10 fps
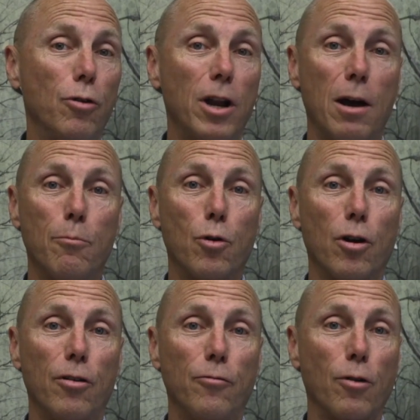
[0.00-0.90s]
a number
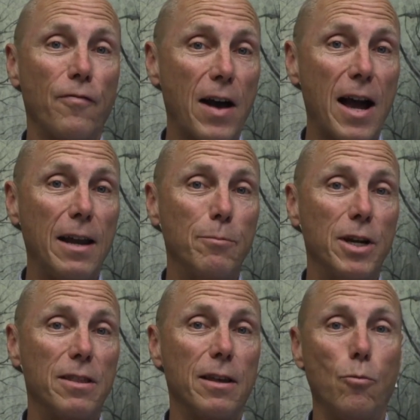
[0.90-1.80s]
of
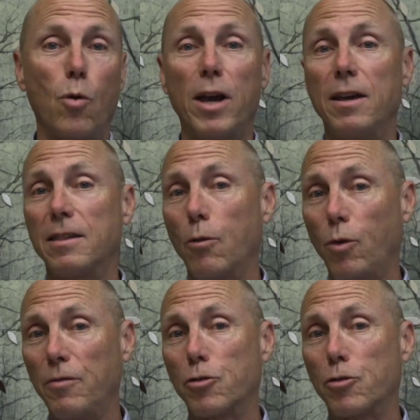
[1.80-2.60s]
refinements and ways that we've